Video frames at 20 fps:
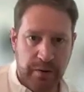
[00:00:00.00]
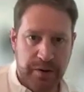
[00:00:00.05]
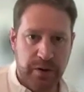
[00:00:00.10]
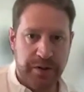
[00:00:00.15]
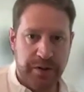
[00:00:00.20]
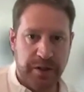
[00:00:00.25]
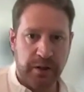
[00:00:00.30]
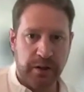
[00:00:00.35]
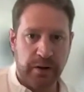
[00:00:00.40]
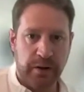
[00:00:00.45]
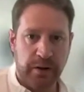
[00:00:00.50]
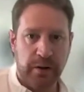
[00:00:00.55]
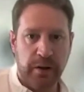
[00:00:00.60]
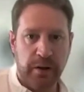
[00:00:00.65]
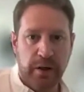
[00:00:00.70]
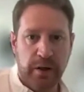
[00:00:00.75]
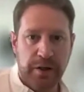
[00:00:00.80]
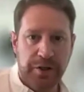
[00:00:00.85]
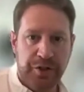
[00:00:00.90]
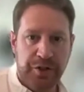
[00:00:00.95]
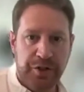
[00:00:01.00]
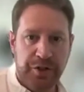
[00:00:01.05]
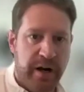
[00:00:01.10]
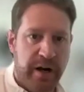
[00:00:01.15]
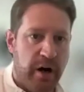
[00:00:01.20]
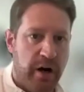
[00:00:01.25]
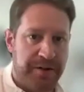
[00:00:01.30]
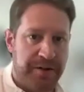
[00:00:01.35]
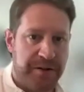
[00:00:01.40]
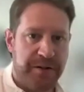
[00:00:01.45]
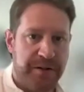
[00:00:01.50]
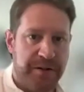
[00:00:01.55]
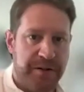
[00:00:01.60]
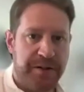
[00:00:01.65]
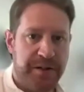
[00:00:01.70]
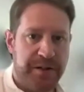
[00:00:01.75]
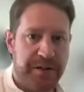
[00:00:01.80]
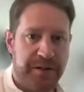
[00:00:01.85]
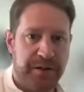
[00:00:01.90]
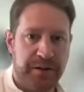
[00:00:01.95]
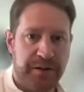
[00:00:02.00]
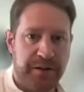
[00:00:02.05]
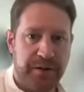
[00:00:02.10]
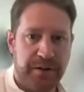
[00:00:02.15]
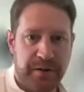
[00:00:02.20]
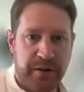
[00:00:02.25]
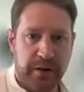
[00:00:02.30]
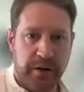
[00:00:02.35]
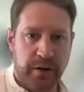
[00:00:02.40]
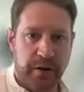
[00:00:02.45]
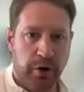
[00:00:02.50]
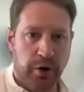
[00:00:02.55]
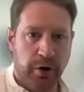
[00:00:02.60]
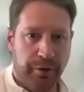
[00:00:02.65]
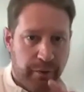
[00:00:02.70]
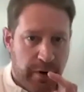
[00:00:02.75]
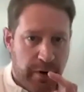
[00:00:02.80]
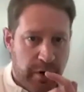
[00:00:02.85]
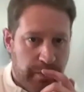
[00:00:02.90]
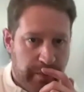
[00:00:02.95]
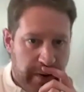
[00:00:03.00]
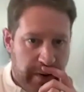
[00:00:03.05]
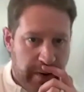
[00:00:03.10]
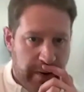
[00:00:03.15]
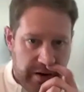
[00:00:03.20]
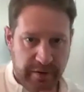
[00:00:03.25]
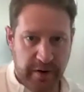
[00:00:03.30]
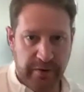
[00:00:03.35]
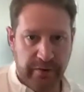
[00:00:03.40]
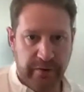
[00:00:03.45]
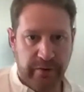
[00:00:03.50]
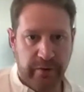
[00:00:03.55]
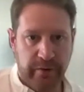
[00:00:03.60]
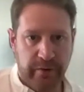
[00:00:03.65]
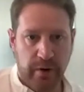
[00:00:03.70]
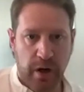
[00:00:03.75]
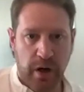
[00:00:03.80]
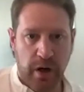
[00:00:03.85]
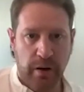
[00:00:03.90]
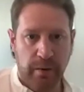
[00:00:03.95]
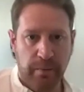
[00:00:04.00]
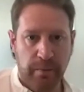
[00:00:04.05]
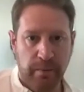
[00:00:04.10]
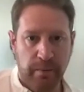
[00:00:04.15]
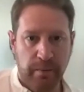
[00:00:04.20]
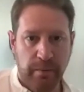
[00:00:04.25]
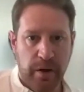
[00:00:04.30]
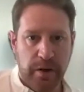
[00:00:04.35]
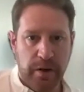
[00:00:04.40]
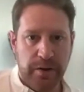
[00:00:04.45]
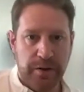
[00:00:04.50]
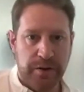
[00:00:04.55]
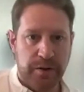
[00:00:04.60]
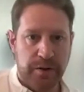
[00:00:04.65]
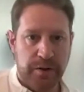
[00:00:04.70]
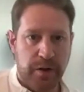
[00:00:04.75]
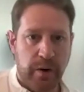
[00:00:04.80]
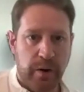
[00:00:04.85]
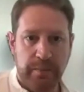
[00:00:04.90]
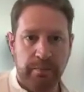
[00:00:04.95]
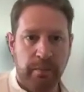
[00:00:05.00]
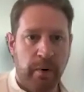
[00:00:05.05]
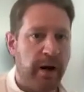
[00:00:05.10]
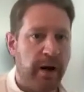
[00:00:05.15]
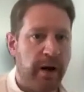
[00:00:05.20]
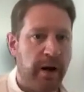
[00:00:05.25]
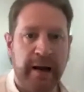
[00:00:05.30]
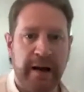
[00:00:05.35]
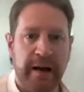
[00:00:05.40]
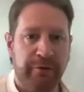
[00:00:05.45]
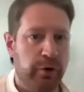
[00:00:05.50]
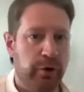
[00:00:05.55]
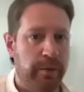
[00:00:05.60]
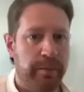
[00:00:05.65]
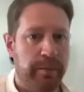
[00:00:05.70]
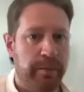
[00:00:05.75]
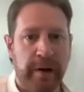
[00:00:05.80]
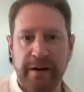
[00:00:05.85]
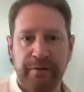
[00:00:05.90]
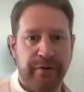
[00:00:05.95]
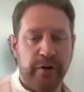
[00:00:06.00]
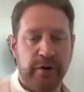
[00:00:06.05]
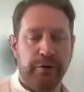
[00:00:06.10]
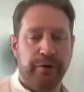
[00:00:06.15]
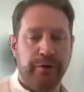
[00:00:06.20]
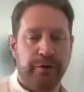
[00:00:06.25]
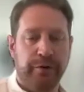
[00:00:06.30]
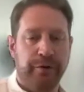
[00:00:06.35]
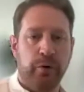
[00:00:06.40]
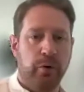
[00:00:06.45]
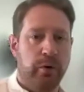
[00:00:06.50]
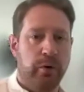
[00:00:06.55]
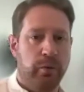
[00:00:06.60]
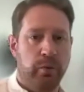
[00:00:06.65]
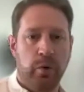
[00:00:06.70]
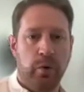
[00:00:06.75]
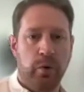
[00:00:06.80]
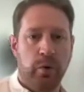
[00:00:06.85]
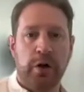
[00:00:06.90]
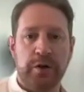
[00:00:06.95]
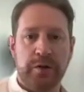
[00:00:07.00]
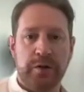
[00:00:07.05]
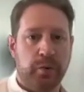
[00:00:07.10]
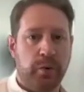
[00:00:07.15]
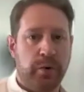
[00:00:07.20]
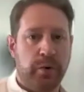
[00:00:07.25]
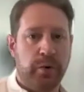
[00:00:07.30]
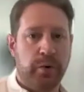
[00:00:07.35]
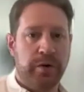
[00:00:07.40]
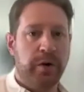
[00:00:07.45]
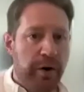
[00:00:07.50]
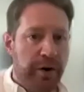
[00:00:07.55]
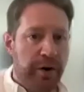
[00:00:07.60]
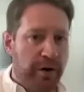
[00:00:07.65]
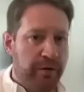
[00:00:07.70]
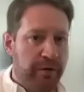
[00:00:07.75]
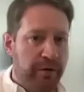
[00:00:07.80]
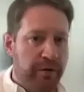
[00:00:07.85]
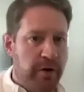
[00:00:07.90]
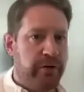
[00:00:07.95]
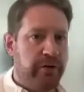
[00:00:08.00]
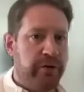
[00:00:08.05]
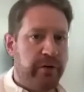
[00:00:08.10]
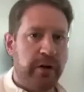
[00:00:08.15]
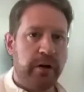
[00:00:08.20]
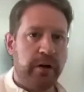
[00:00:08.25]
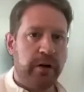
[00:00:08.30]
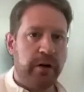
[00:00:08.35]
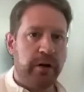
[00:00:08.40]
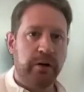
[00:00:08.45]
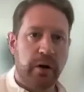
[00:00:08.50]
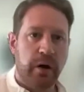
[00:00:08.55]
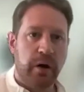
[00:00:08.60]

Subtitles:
is using Gen AI as an assistant that can offer real benefits. So it might level the playing field for workers with neurodiversity.